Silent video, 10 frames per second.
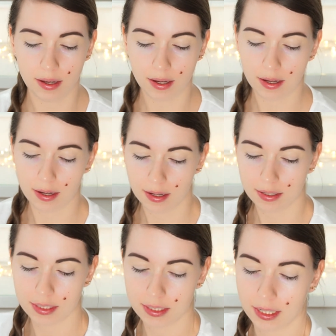and
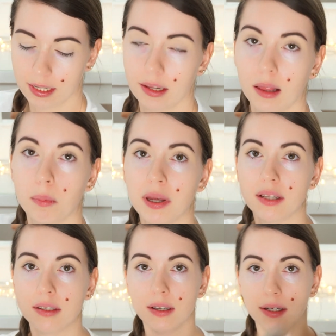I take a little
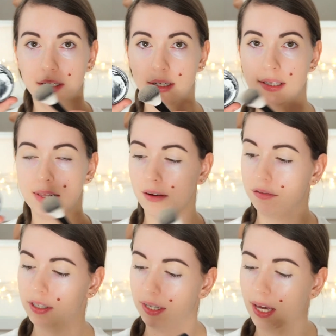bit that is left
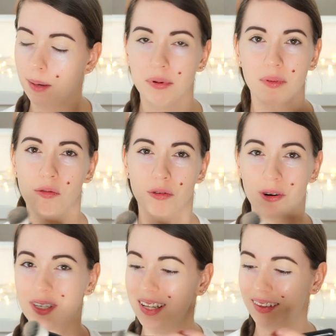in the cap. Of
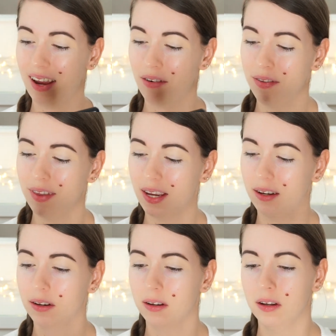course not everything,
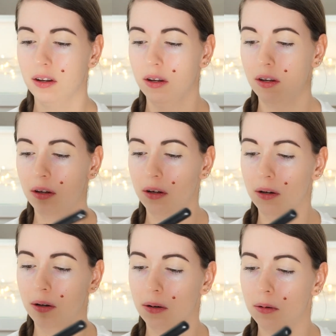
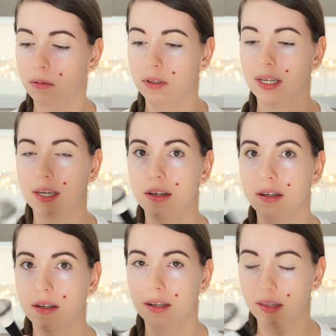only
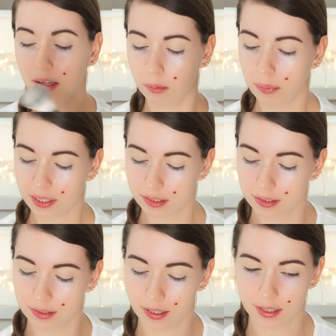a little bit.
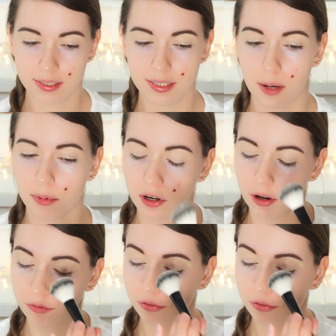Then I tap it off.